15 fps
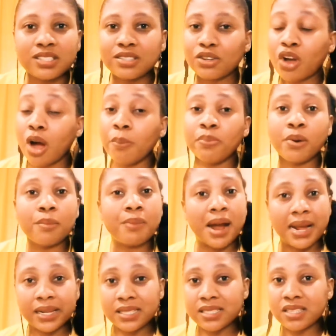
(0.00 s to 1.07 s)

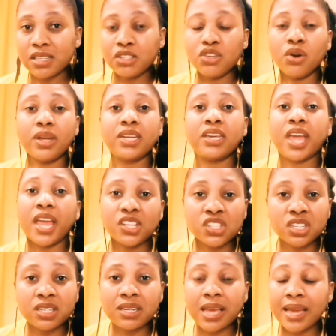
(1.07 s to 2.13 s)
compromise your
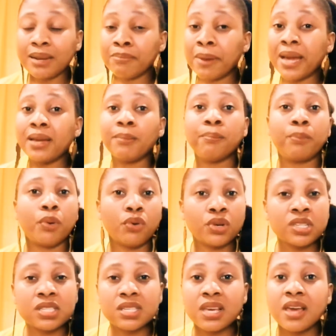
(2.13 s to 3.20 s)
education and buying
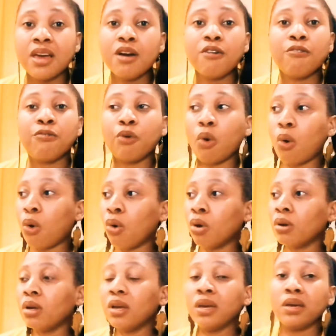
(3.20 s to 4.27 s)
books
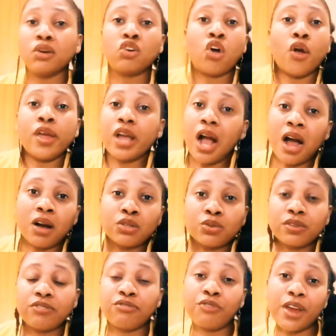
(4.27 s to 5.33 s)
for going out
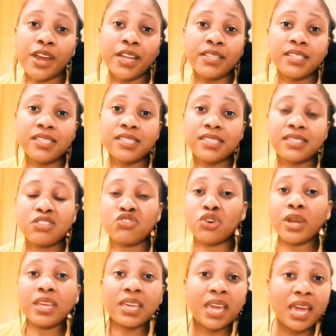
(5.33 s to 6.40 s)
with friends,
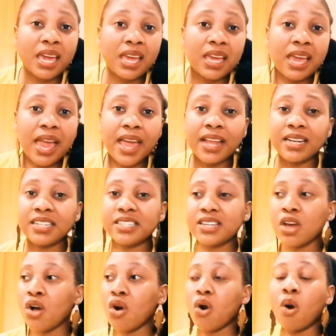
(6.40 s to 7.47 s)
drinking,
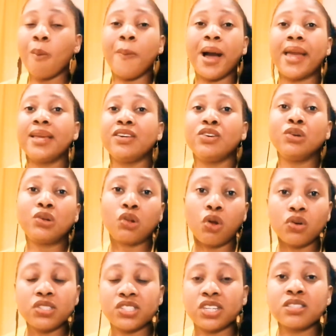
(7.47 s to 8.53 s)
or buying new
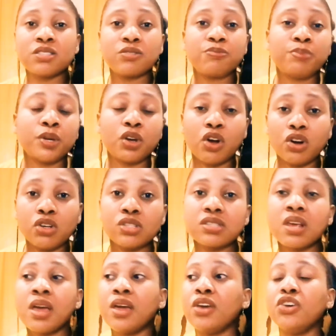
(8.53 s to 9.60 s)
clothes just because
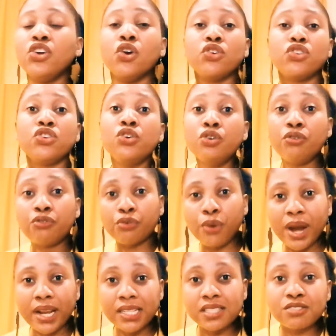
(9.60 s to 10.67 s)
your new
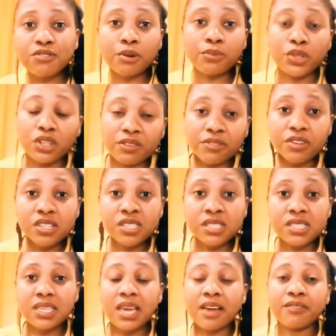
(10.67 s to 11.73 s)
friends from
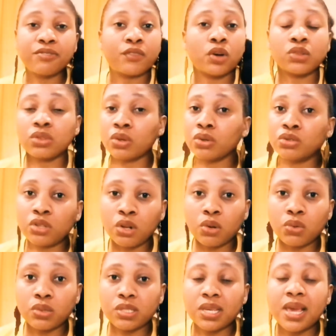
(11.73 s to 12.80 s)
university have got those
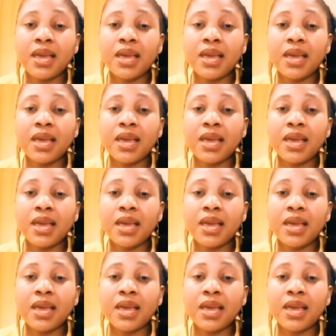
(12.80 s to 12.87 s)
clothes.